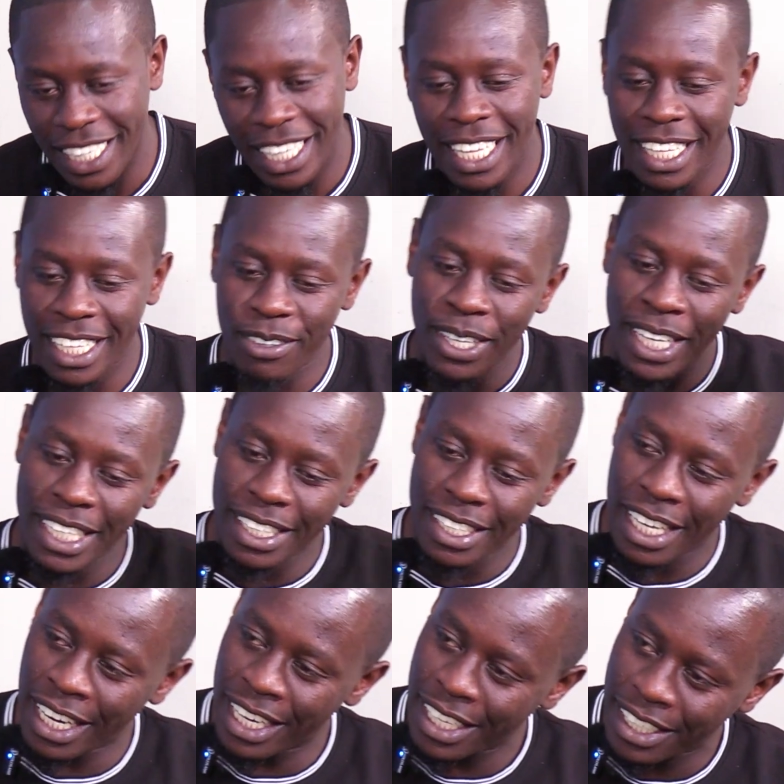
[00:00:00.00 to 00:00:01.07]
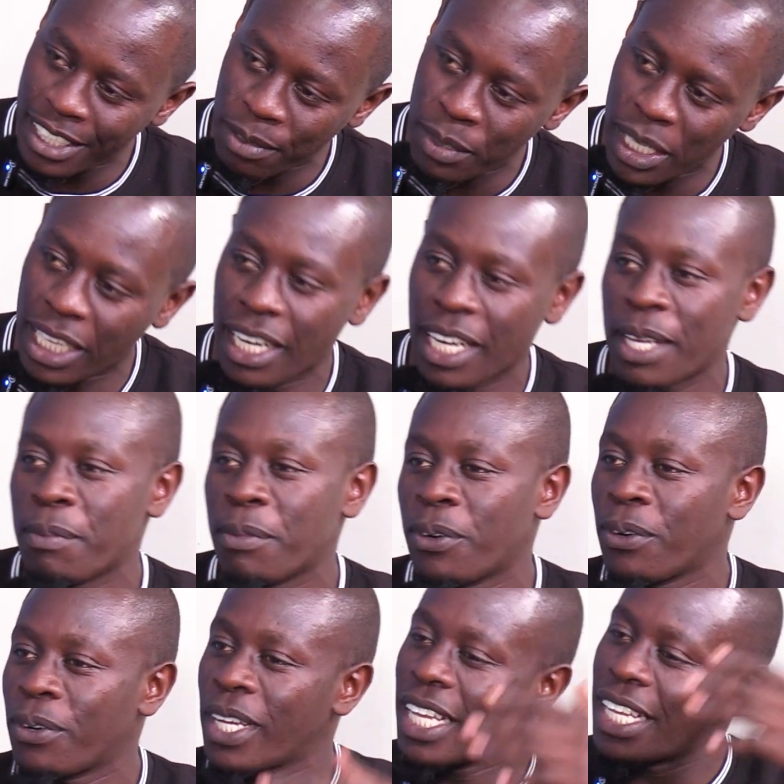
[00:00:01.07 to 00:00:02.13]
The other day we had Lina Jabi
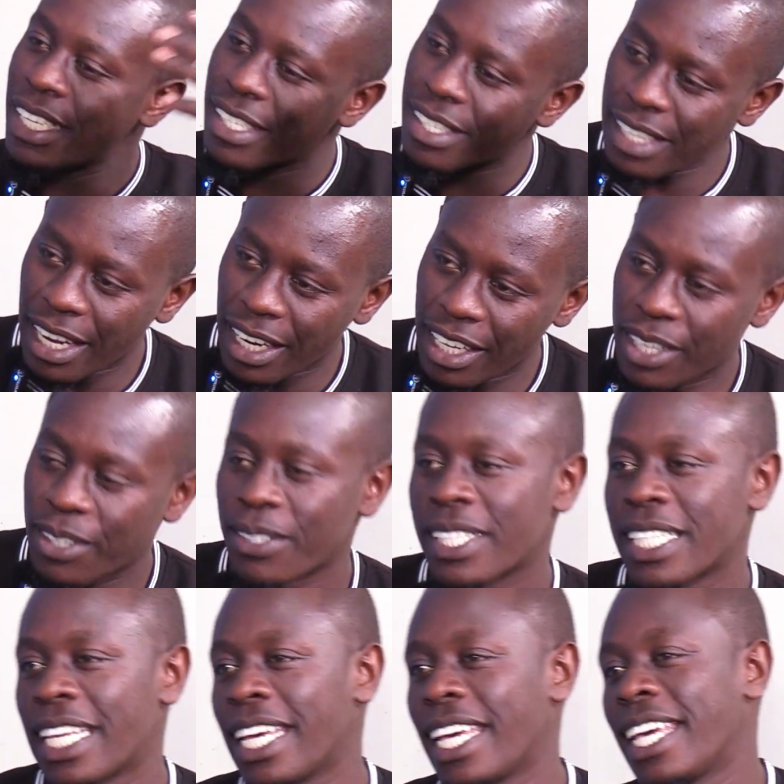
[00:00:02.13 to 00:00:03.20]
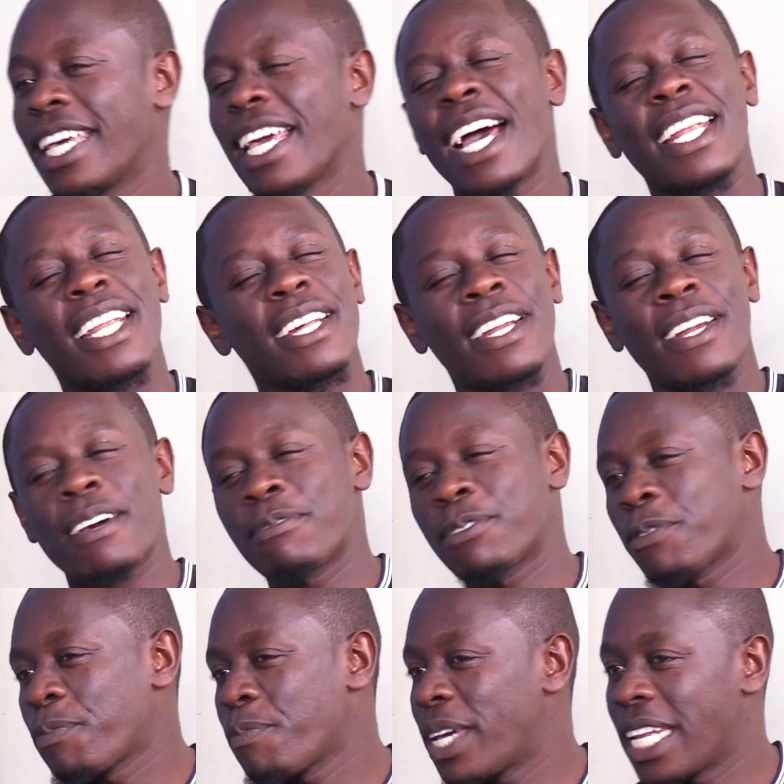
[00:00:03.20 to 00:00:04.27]
Kilimo, Sally Kosgei, and a raft
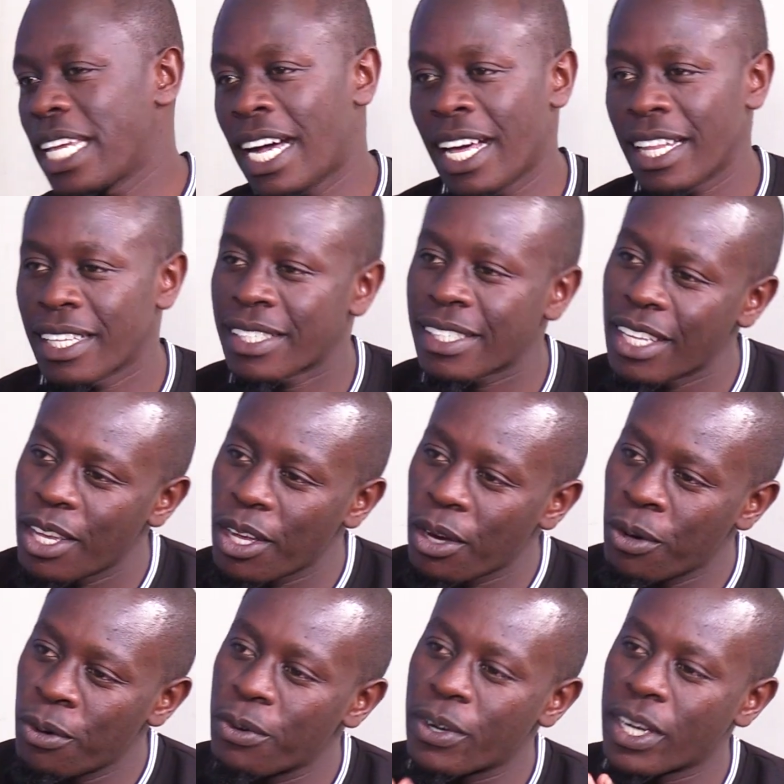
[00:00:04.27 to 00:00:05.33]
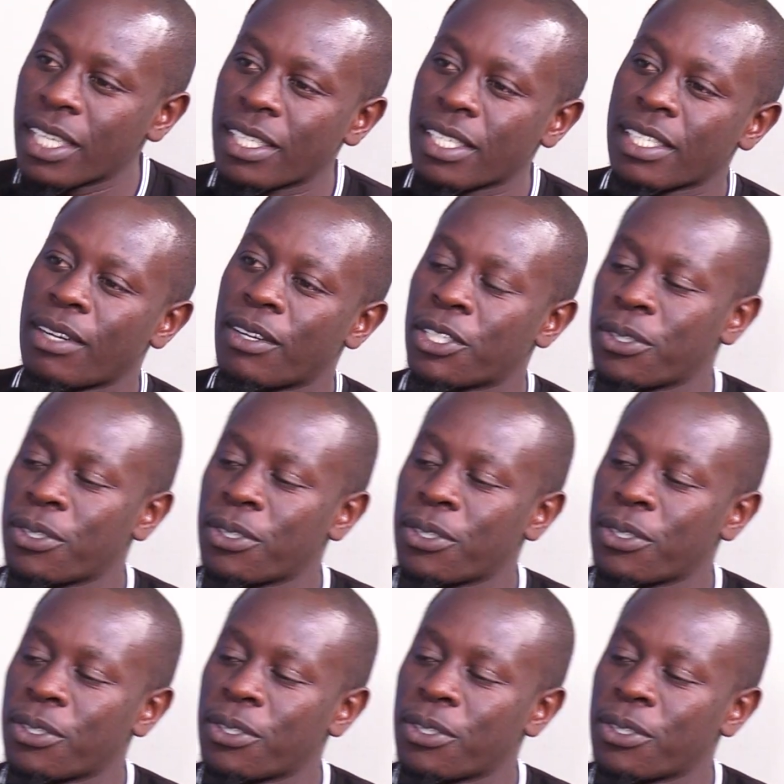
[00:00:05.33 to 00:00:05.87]
of many others. Who graces our